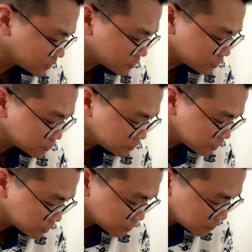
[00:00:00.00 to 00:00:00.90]
So
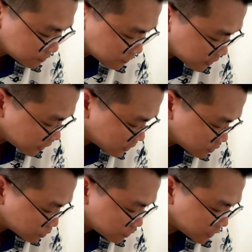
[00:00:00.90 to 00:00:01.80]
pretty good. And then it's
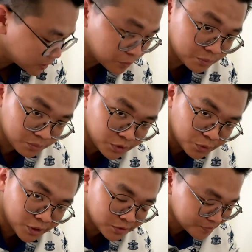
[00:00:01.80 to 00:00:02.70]
also done up pretty
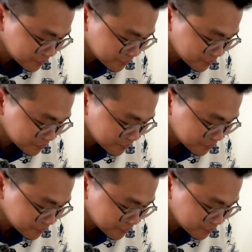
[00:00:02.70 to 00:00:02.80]
well.